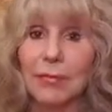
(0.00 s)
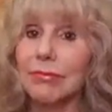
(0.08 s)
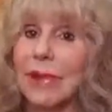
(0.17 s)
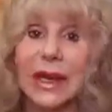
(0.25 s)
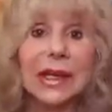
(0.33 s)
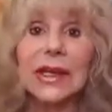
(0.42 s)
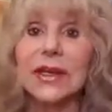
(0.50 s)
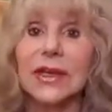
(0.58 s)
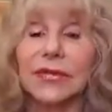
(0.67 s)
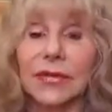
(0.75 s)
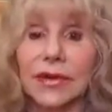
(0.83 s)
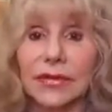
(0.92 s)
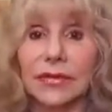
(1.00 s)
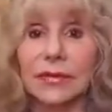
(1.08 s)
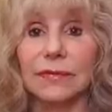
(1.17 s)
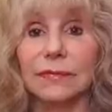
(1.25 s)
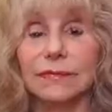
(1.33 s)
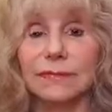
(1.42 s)
making a difference.
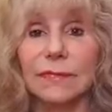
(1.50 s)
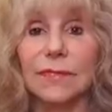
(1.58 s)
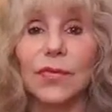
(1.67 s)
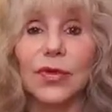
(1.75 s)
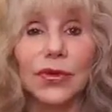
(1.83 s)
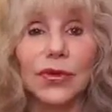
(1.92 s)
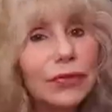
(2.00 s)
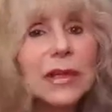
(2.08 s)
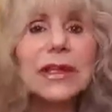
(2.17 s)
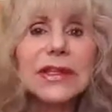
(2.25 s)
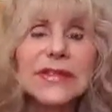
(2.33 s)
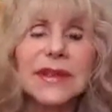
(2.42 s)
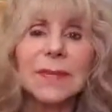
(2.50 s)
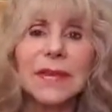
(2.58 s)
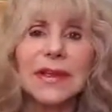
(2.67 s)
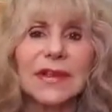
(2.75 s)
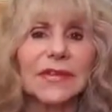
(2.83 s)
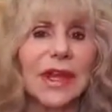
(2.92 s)
There's really
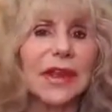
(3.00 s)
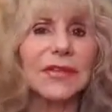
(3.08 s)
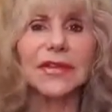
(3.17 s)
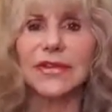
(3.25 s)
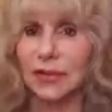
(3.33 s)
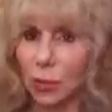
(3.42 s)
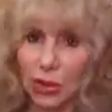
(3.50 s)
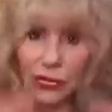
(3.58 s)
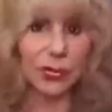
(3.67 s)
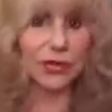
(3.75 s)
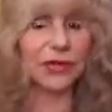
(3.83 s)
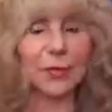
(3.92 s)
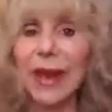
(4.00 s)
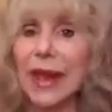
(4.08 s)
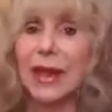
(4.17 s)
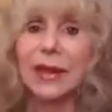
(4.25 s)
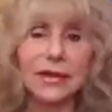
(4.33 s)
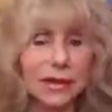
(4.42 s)
something inside of us that wants to
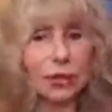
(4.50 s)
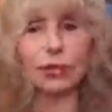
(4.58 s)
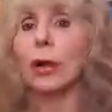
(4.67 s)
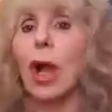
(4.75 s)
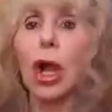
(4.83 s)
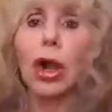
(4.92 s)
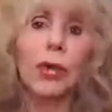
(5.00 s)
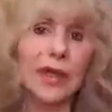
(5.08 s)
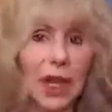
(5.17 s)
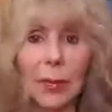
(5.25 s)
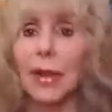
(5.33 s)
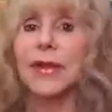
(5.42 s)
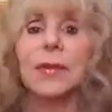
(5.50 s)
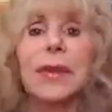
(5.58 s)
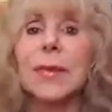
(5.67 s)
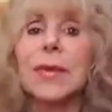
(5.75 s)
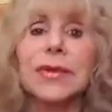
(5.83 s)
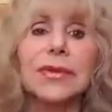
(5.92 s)
expand and grow and help other
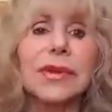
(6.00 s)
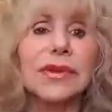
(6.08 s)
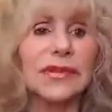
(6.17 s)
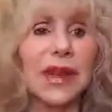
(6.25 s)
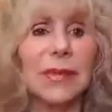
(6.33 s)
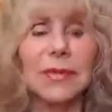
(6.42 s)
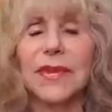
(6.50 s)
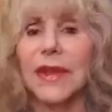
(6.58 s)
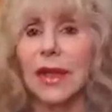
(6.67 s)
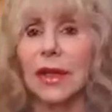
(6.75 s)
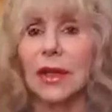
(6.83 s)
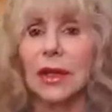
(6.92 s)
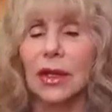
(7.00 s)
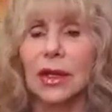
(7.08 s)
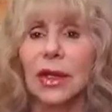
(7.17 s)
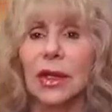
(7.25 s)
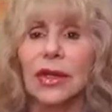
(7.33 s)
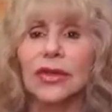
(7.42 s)
people do the same thing.
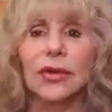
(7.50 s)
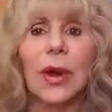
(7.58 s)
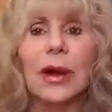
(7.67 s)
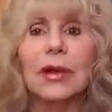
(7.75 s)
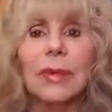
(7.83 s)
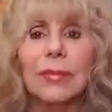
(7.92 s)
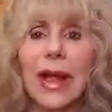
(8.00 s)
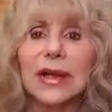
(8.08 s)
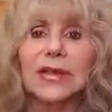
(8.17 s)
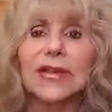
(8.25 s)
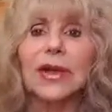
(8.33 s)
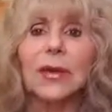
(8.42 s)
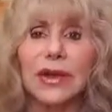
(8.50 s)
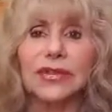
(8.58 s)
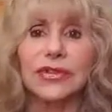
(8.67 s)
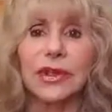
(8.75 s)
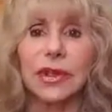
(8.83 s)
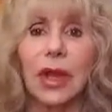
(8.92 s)
So I'll come back to the
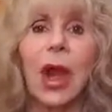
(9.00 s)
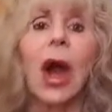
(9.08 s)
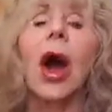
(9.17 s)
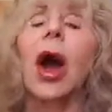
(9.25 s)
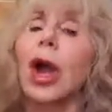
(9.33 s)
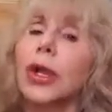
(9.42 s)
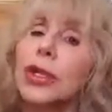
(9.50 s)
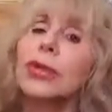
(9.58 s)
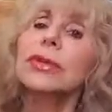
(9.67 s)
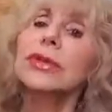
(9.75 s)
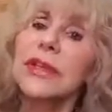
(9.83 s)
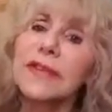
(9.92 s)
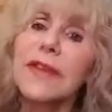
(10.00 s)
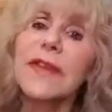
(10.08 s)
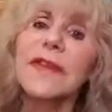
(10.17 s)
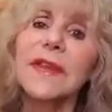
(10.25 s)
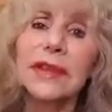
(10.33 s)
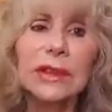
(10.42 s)
question. Are you
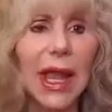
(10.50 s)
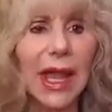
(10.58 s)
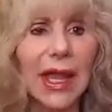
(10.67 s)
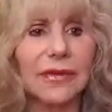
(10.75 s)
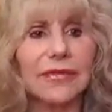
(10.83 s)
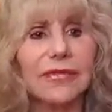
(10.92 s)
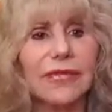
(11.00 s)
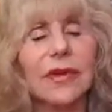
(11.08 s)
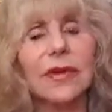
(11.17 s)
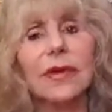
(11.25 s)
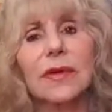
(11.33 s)
living the life